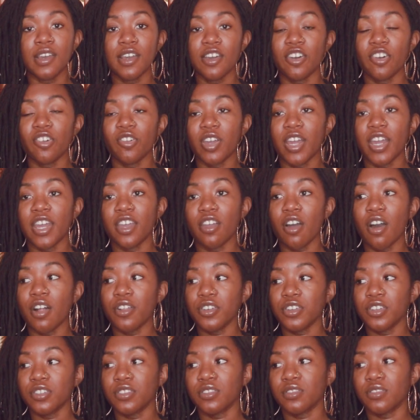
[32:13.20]
Okay, y'all
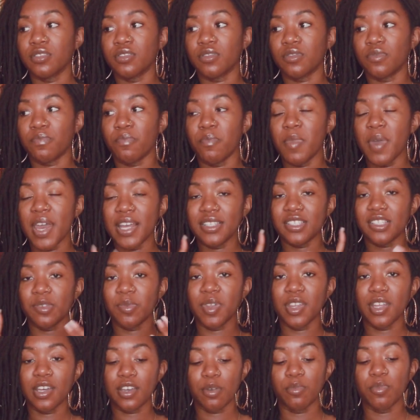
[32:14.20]
are meant to
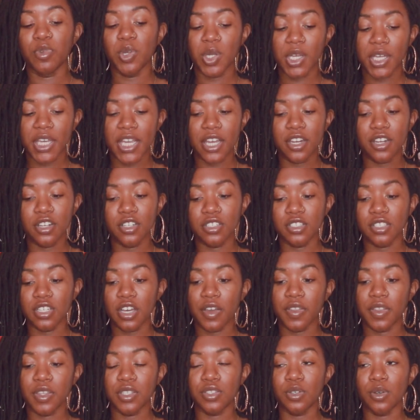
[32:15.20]
be the communicators
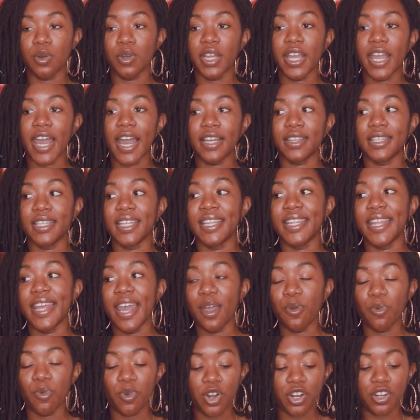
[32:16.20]
of the Zodiac, the
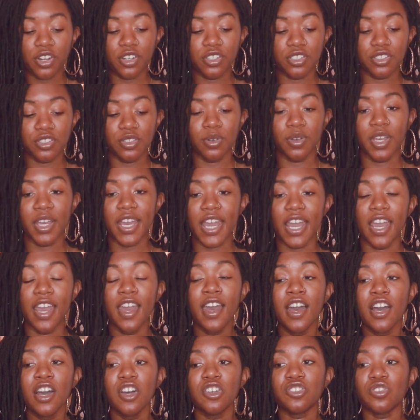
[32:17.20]
networkers, okay?
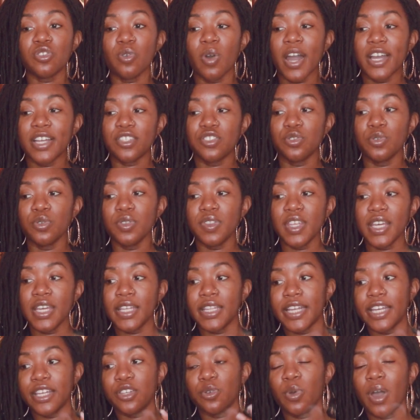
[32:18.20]
So I do think
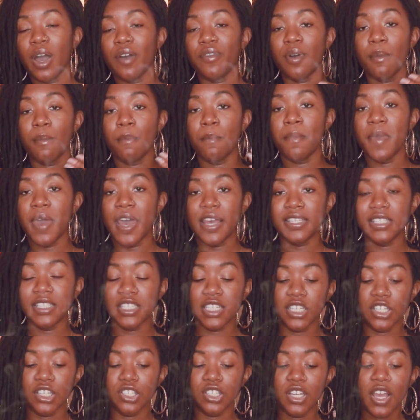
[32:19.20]
like you have a
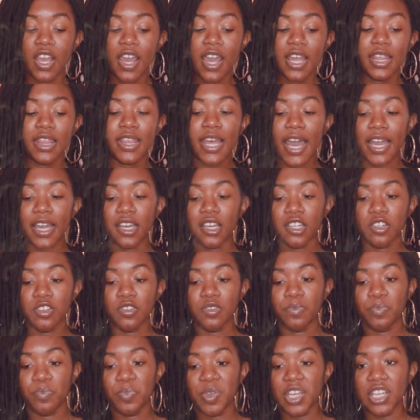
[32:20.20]
message that
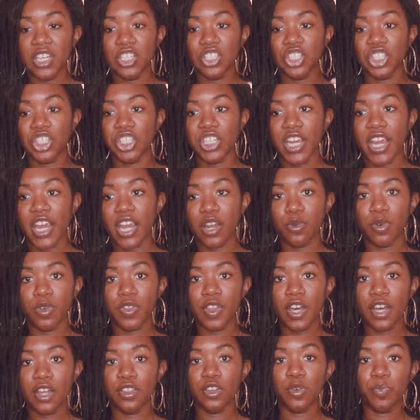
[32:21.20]
could be shared with
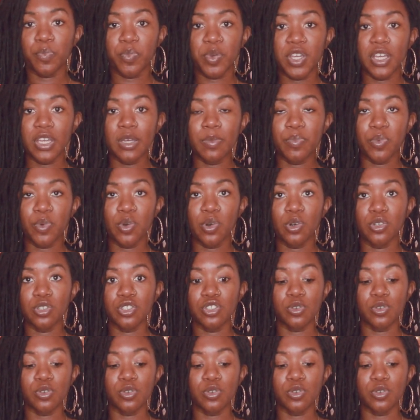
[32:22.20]
other people.